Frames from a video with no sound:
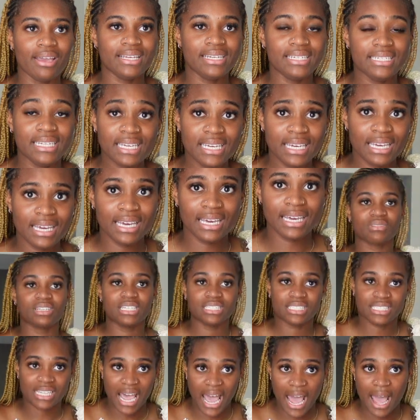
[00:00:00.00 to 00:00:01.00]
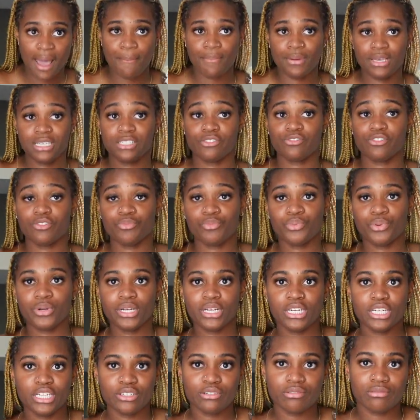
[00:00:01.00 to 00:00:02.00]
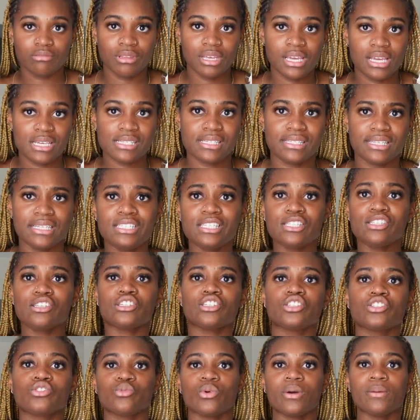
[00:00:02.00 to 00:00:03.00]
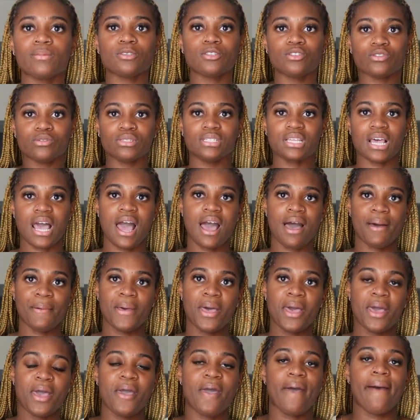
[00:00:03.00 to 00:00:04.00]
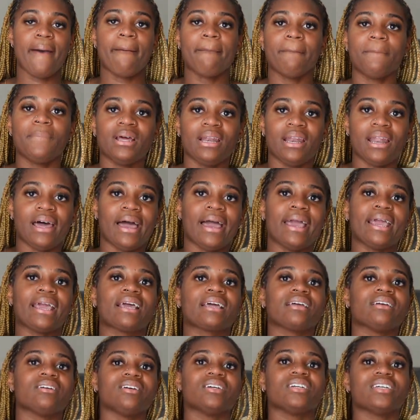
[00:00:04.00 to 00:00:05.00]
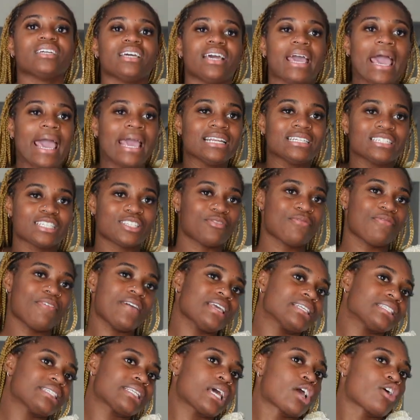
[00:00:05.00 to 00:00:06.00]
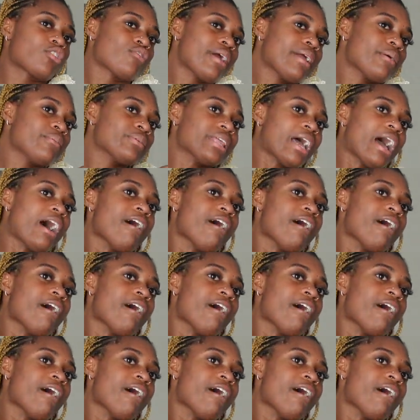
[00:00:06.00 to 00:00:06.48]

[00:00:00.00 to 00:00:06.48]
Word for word: Then the top is from Pretty Little Things. This is a swimsuit top, but like it just fits great with the